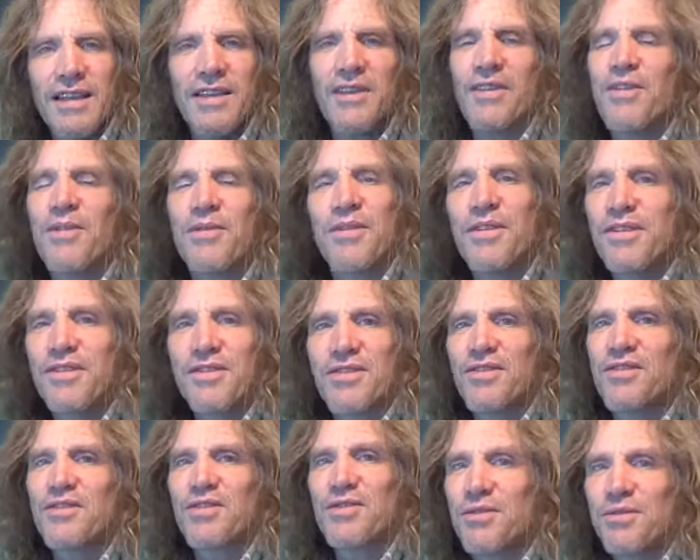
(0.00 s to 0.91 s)
you know, there's,
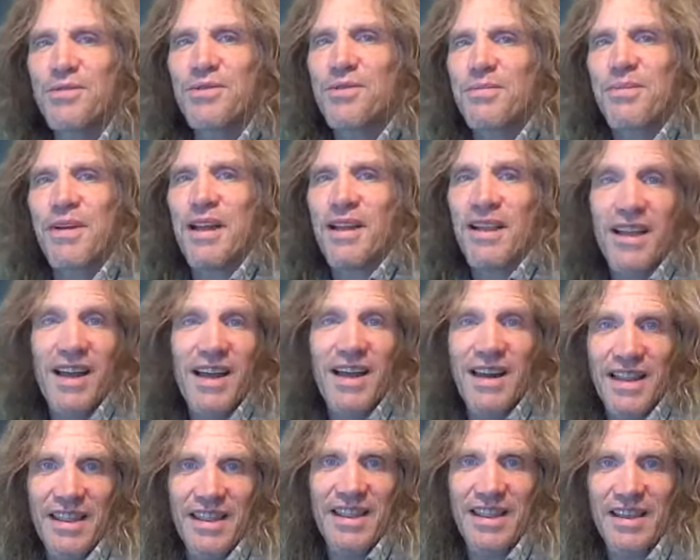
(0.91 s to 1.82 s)
there's, there's, about a
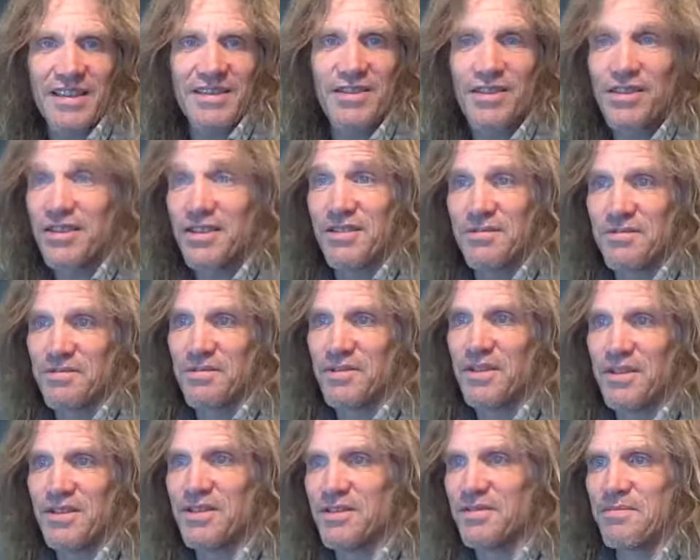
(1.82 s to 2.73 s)
lot of things. She,
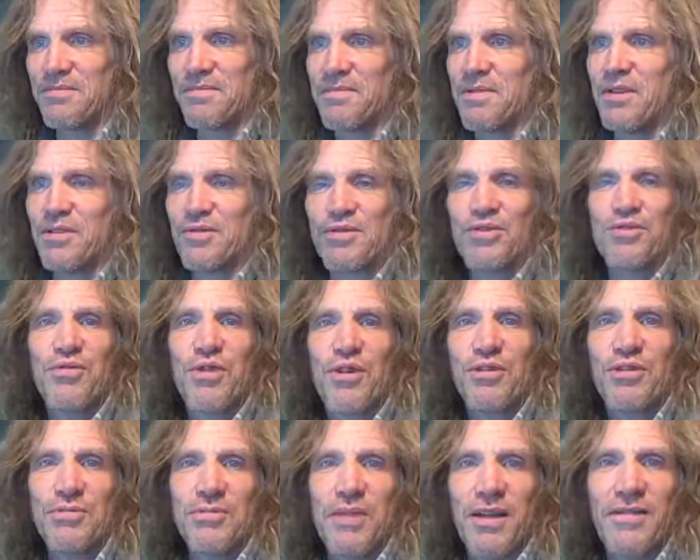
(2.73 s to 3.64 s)
she, you know,
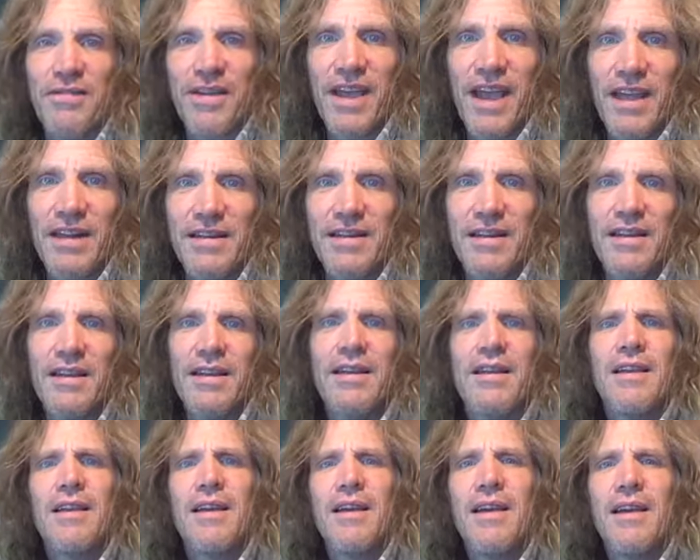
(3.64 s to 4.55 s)
strokes my vanity,
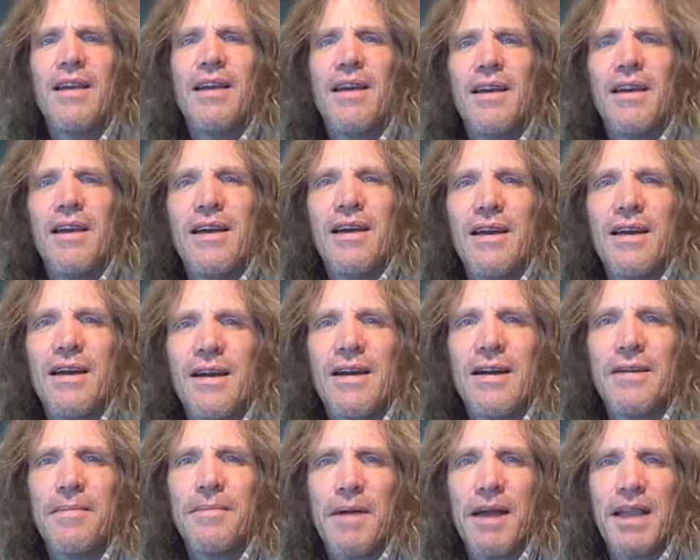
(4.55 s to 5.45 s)

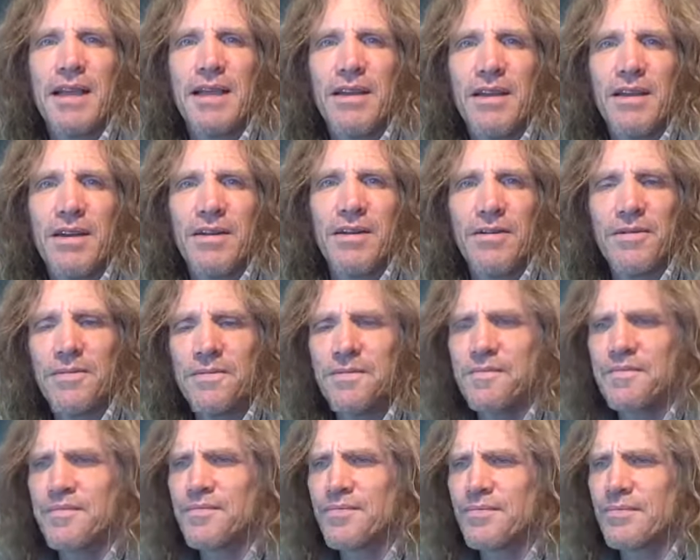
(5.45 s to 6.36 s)
uh, my ego.
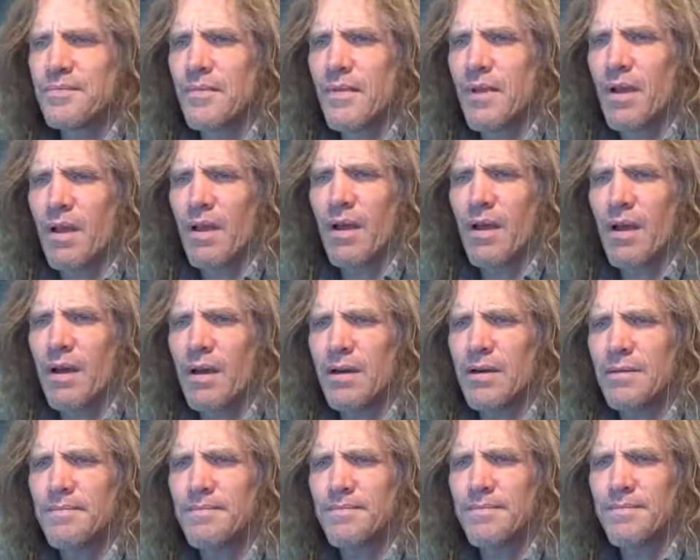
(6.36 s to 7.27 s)

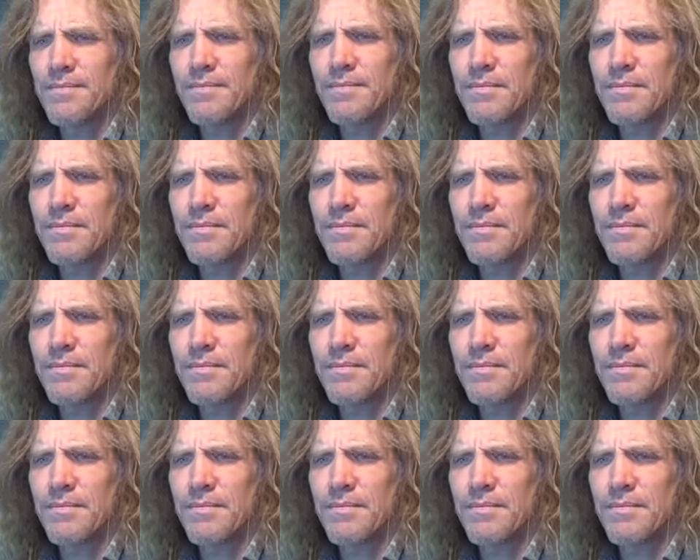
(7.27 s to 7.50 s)
Um,